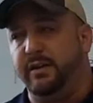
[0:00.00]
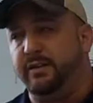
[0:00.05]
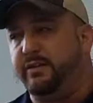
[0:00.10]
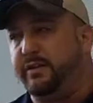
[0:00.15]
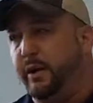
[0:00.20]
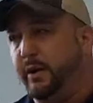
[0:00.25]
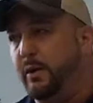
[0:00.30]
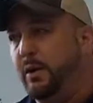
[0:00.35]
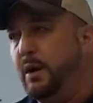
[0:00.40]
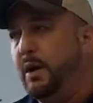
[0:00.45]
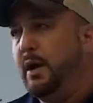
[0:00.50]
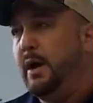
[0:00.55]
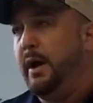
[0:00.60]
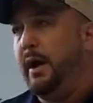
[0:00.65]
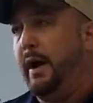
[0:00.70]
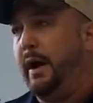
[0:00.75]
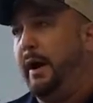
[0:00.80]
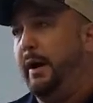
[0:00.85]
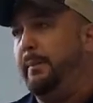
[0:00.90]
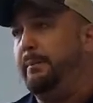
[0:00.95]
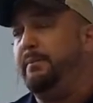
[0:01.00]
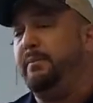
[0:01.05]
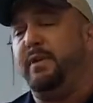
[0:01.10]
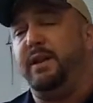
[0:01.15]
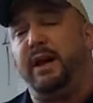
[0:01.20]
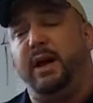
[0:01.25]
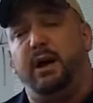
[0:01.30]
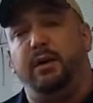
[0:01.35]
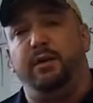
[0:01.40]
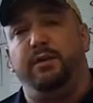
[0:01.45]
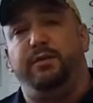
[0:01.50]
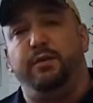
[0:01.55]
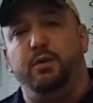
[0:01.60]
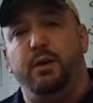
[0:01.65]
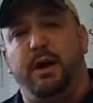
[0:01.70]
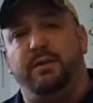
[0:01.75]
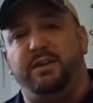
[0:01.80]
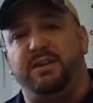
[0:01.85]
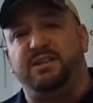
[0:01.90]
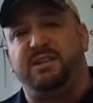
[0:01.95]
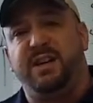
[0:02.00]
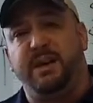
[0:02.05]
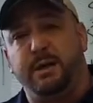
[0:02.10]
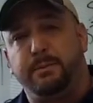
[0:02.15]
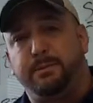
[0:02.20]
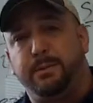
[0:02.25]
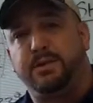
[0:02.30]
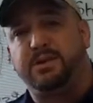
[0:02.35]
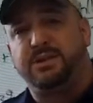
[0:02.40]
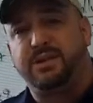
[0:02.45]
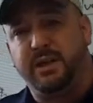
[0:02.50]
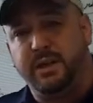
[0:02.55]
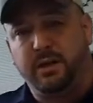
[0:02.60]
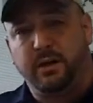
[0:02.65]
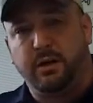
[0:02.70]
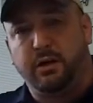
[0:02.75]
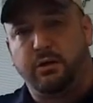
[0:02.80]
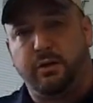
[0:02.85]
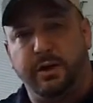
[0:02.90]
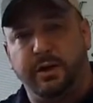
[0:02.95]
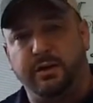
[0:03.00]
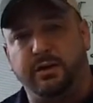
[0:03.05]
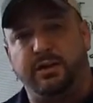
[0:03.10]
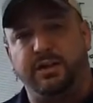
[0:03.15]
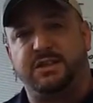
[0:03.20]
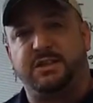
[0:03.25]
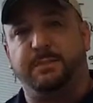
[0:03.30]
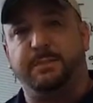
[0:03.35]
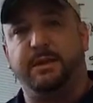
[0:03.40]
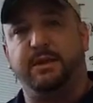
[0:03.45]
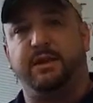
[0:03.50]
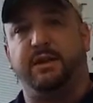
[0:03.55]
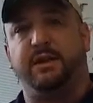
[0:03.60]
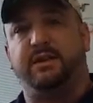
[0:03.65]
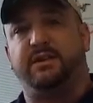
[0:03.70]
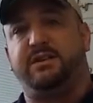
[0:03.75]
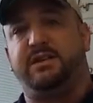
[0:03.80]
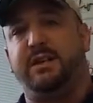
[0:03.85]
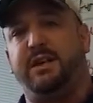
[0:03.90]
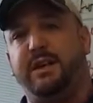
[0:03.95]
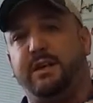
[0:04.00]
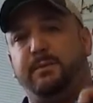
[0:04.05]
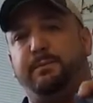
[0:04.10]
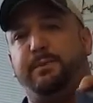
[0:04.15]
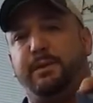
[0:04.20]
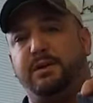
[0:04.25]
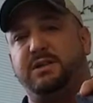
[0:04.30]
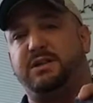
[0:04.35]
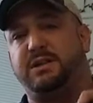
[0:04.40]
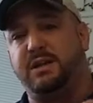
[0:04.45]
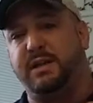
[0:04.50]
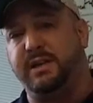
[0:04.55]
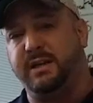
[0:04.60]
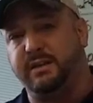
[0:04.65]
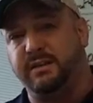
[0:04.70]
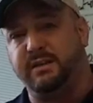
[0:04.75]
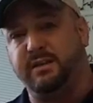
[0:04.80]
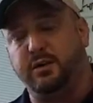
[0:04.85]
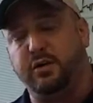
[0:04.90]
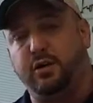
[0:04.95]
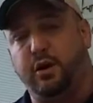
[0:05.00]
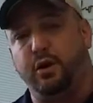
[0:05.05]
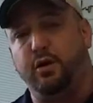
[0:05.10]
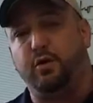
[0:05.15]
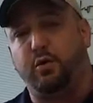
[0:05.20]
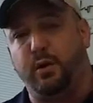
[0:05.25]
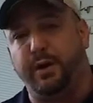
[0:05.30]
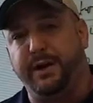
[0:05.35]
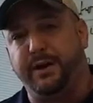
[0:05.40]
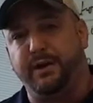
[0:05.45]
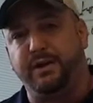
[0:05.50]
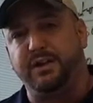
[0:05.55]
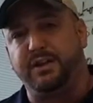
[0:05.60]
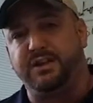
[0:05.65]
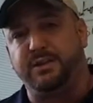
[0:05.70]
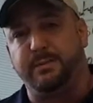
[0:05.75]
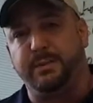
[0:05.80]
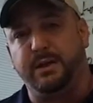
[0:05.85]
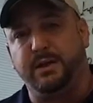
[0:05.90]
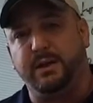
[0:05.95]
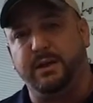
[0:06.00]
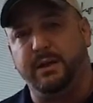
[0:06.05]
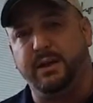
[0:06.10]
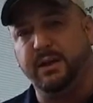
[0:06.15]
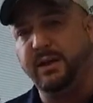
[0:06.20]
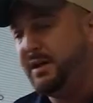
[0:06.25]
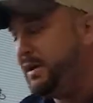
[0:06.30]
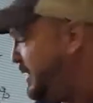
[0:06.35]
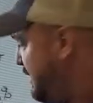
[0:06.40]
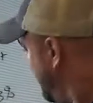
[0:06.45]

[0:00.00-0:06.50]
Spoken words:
And so now if you have a 10% or greater disability, 10% or greater disability,